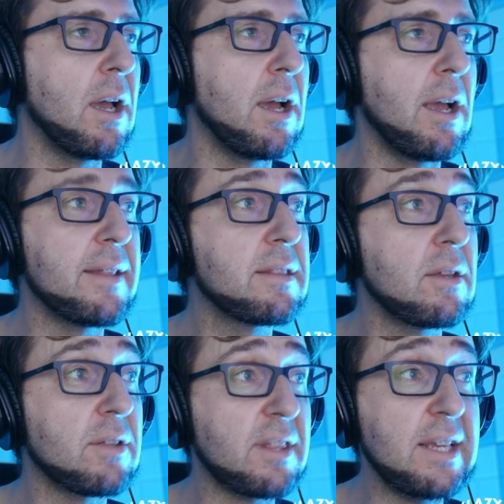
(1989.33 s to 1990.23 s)
Uh,
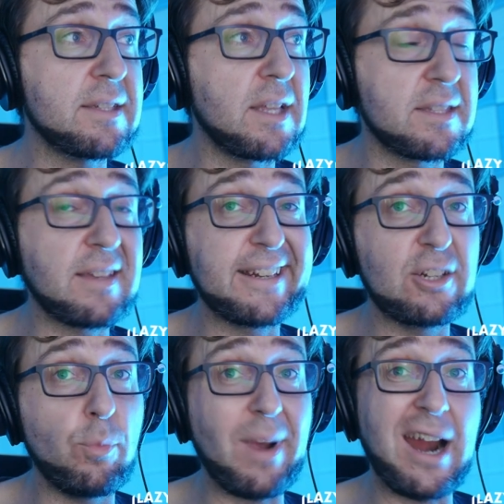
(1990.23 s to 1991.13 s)
things inside the
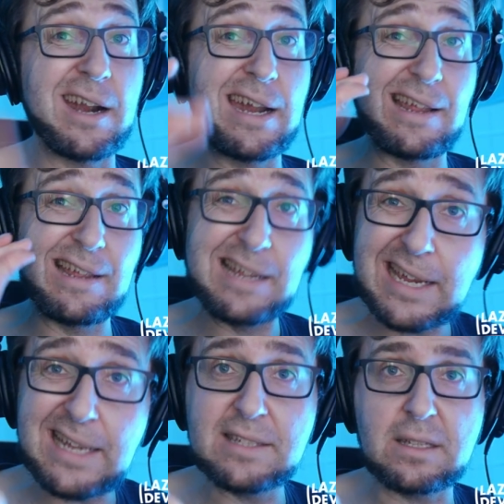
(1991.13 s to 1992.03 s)
loop are
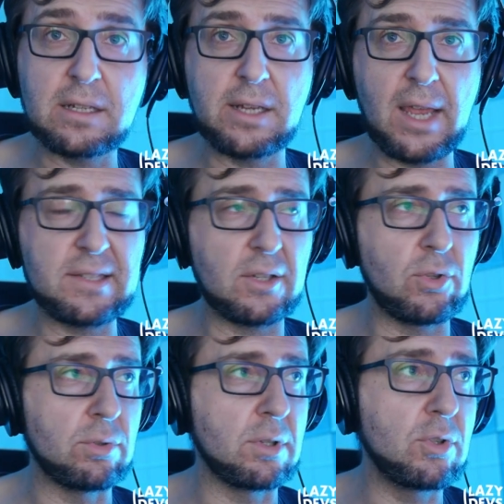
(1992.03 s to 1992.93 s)
instantly
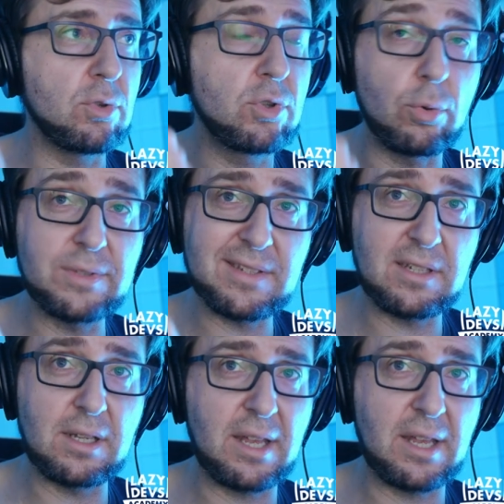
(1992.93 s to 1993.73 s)
executed. You don't see it,